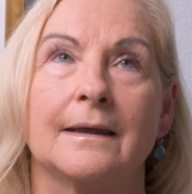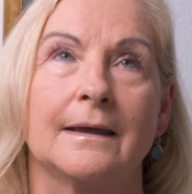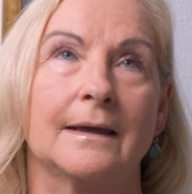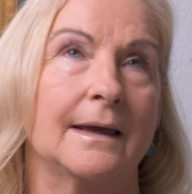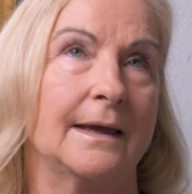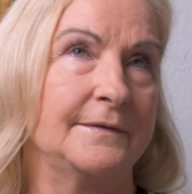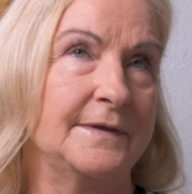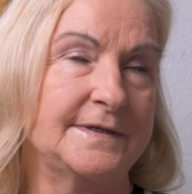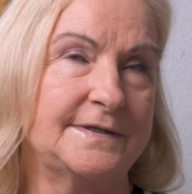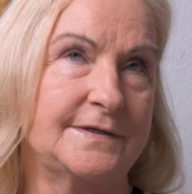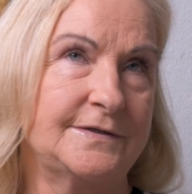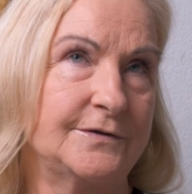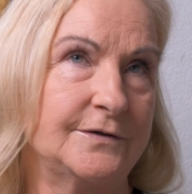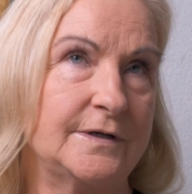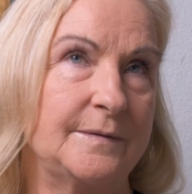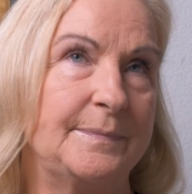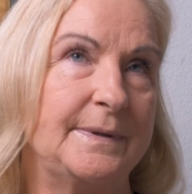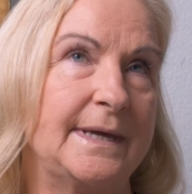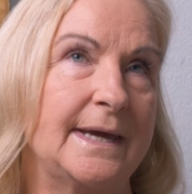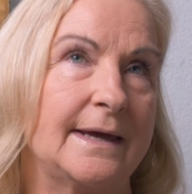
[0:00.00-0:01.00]
And this is
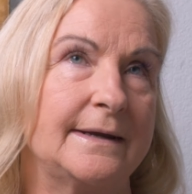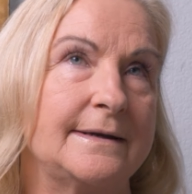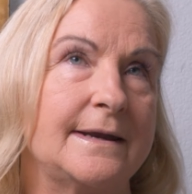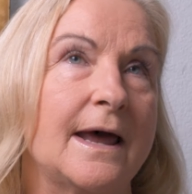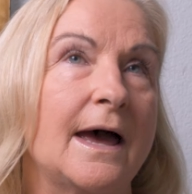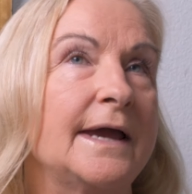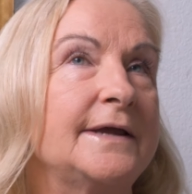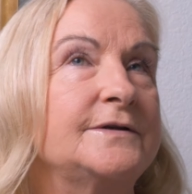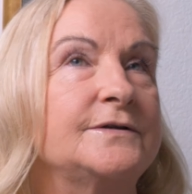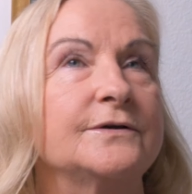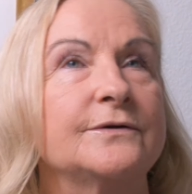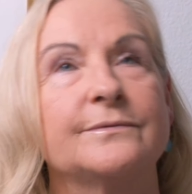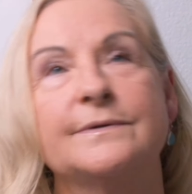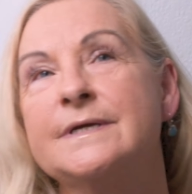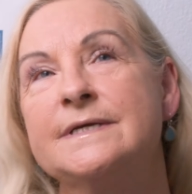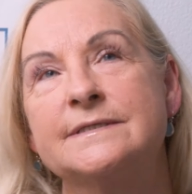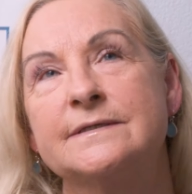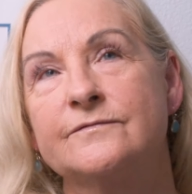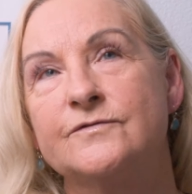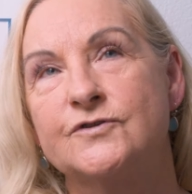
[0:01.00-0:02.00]
going to be at 9
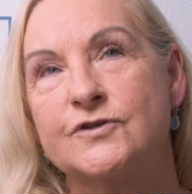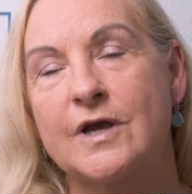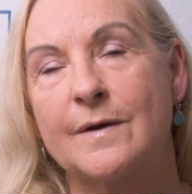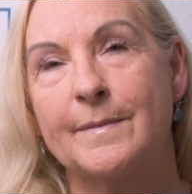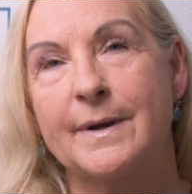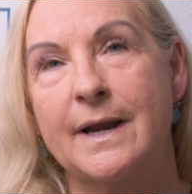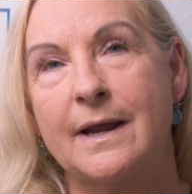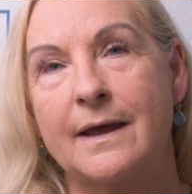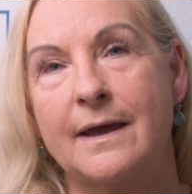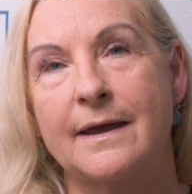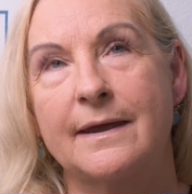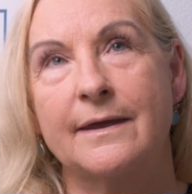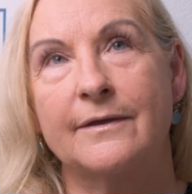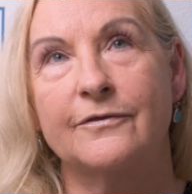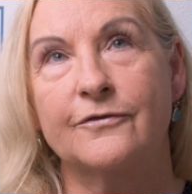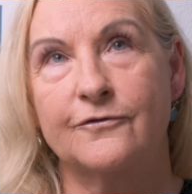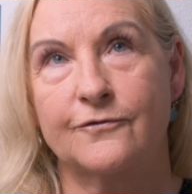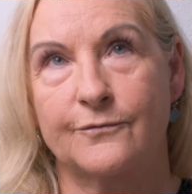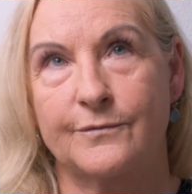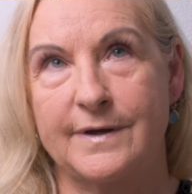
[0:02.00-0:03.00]
degrees of Gemini,
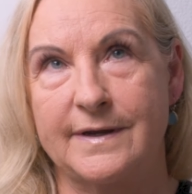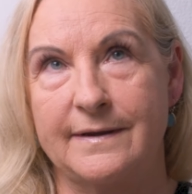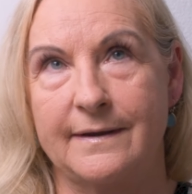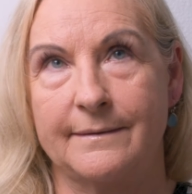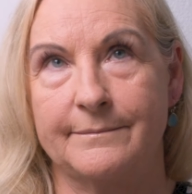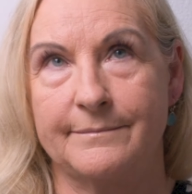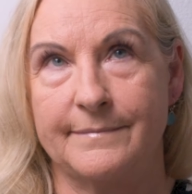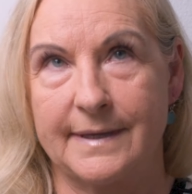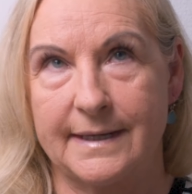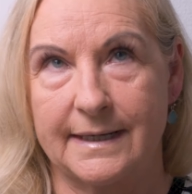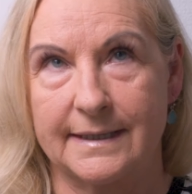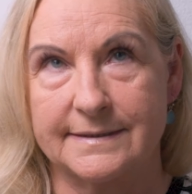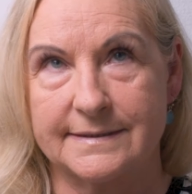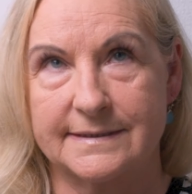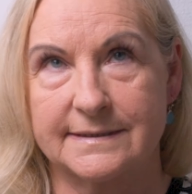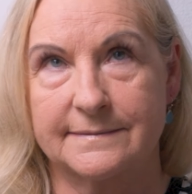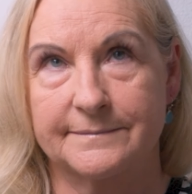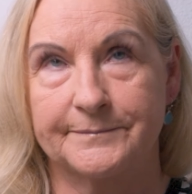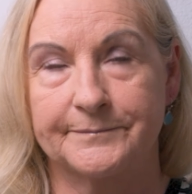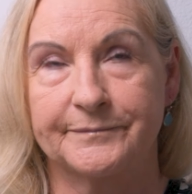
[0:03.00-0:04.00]
3
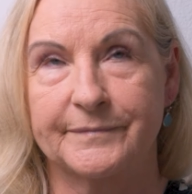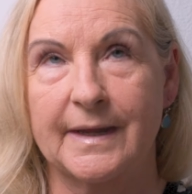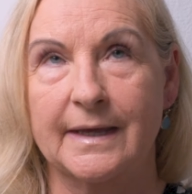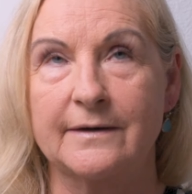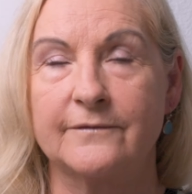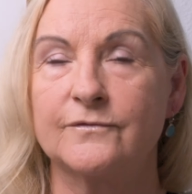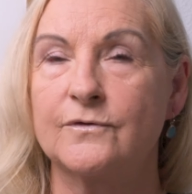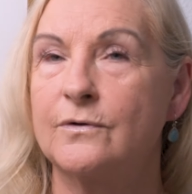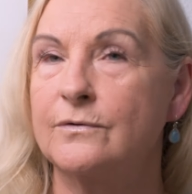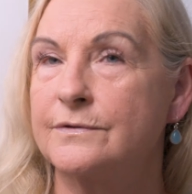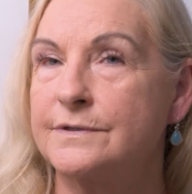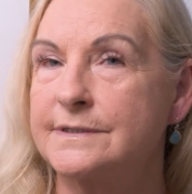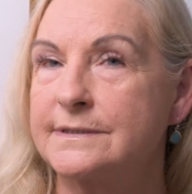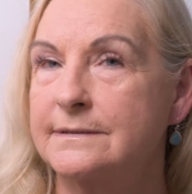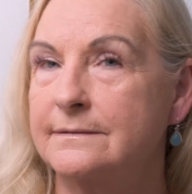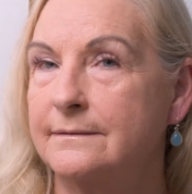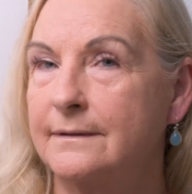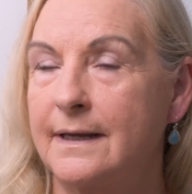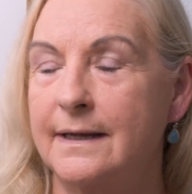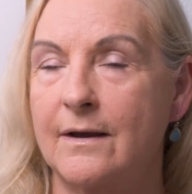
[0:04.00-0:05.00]
minutes. And of
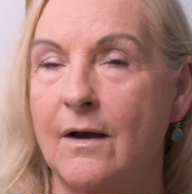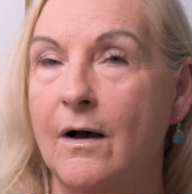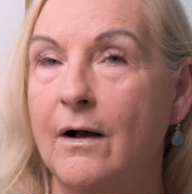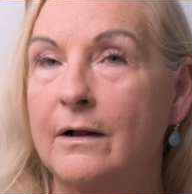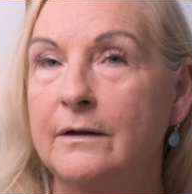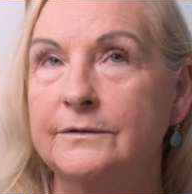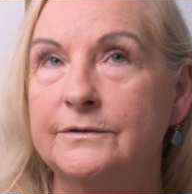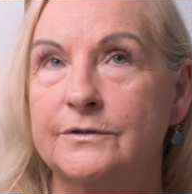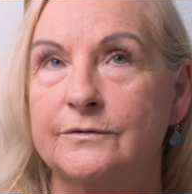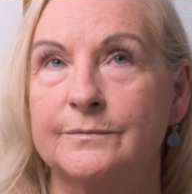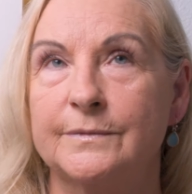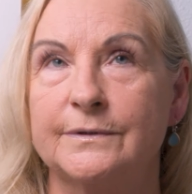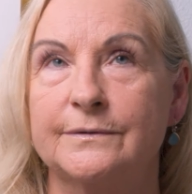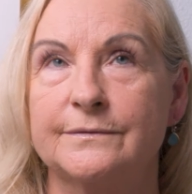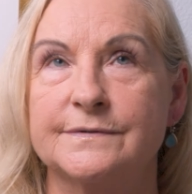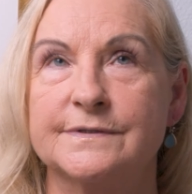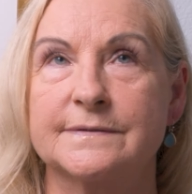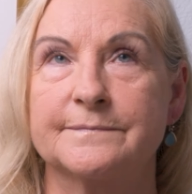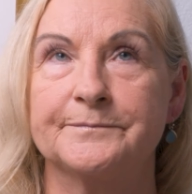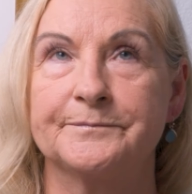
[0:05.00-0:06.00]
course, like all new
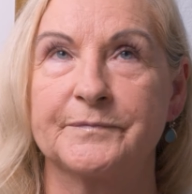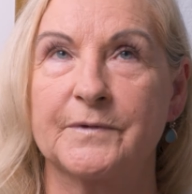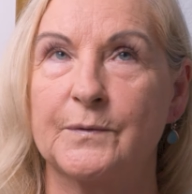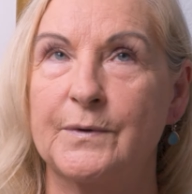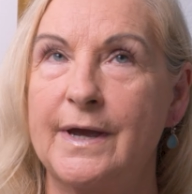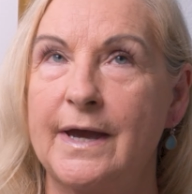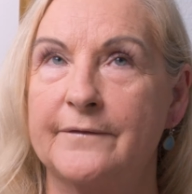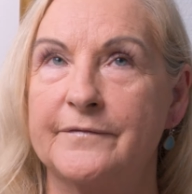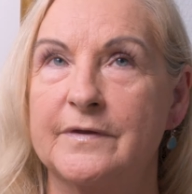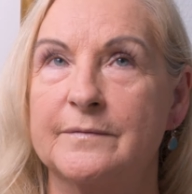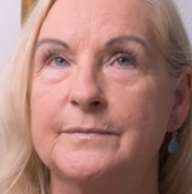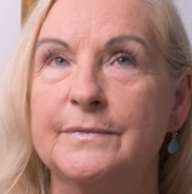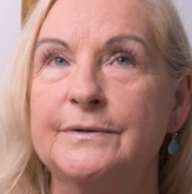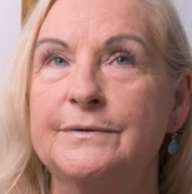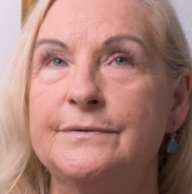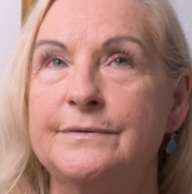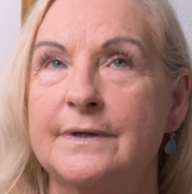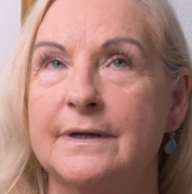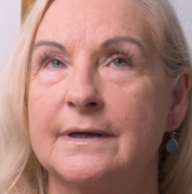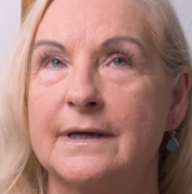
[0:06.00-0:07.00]
moons, we have the
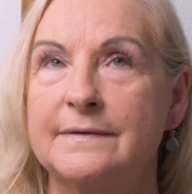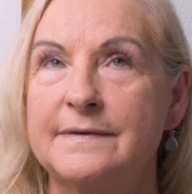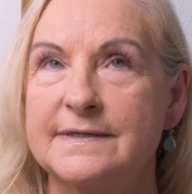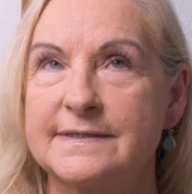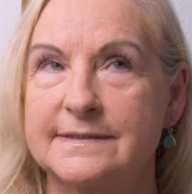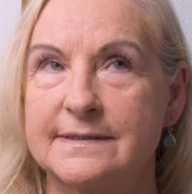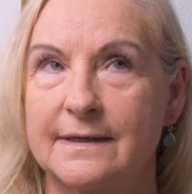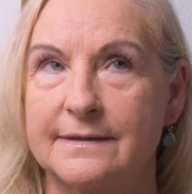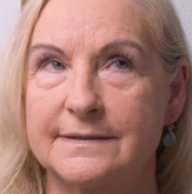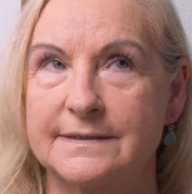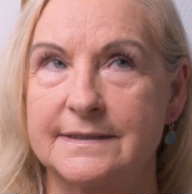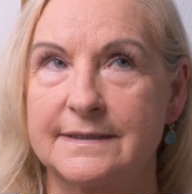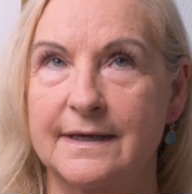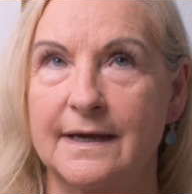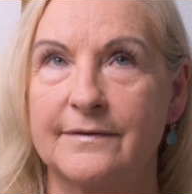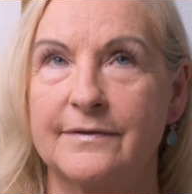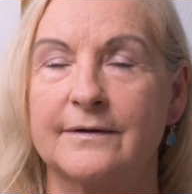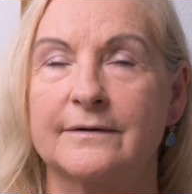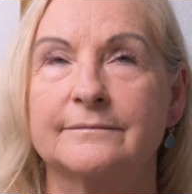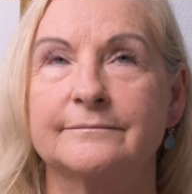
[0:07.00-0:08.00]
moon and the sun
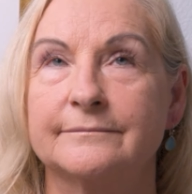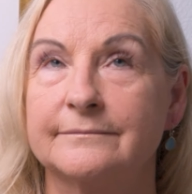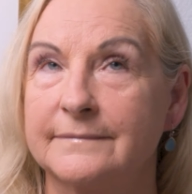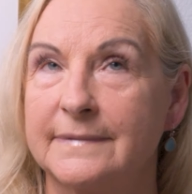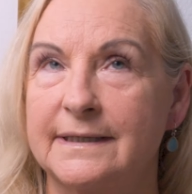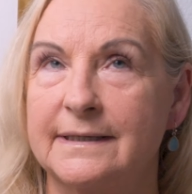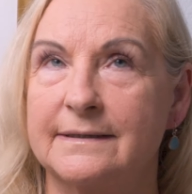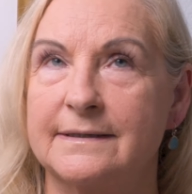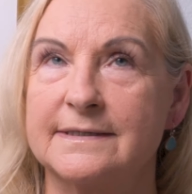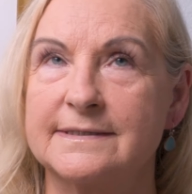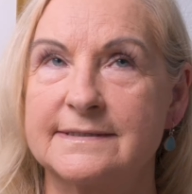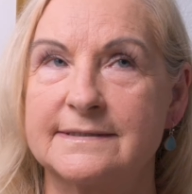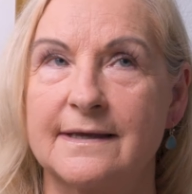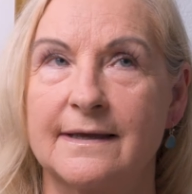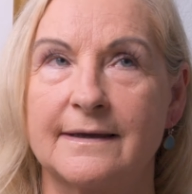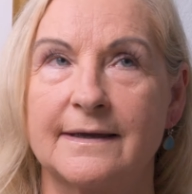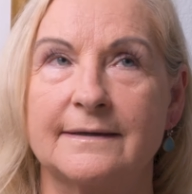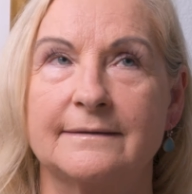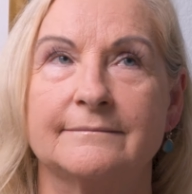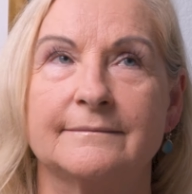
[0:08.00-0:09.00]
together in a
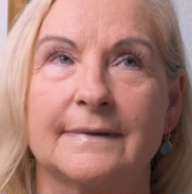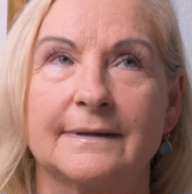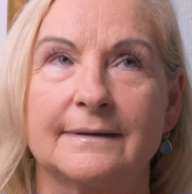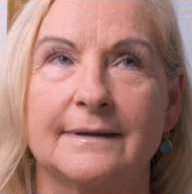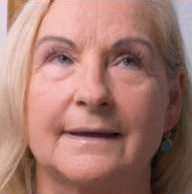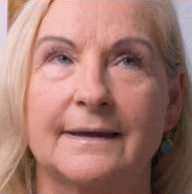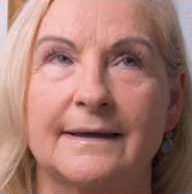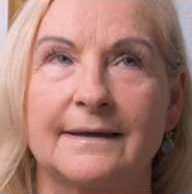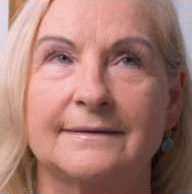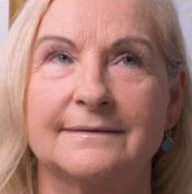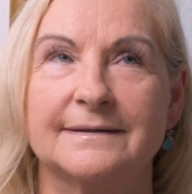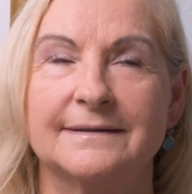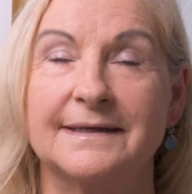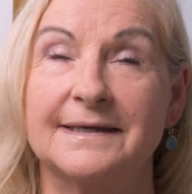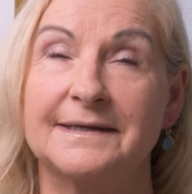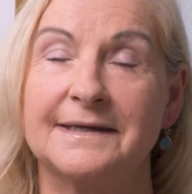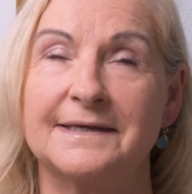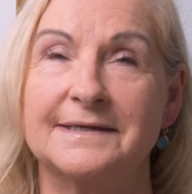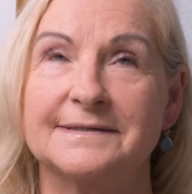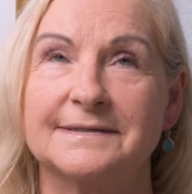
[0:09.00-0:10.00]
sign, and
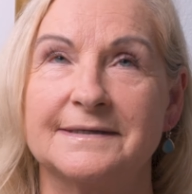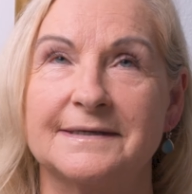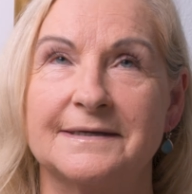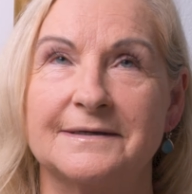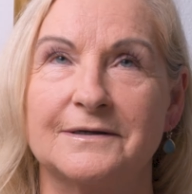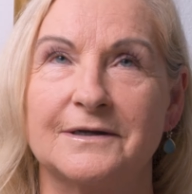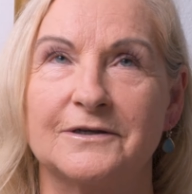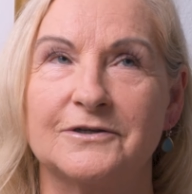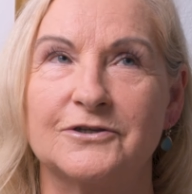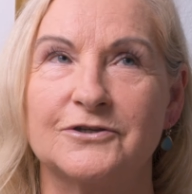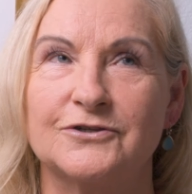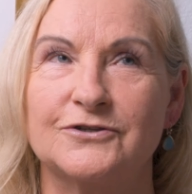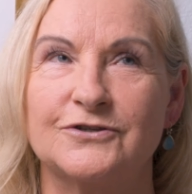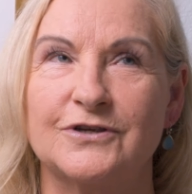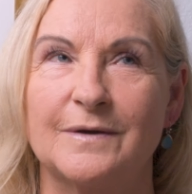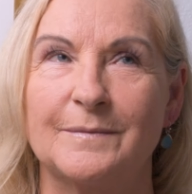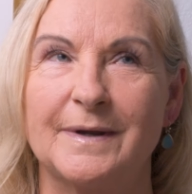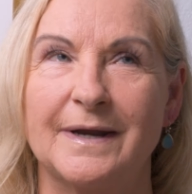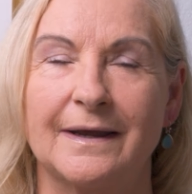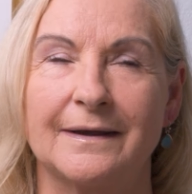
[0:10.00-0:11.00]
it is in
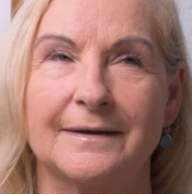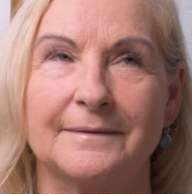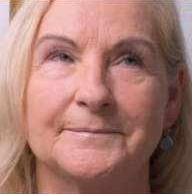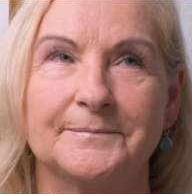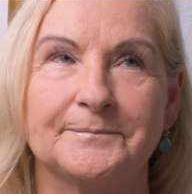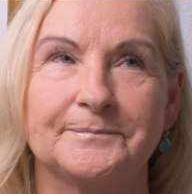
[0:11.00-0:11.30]
Gemini.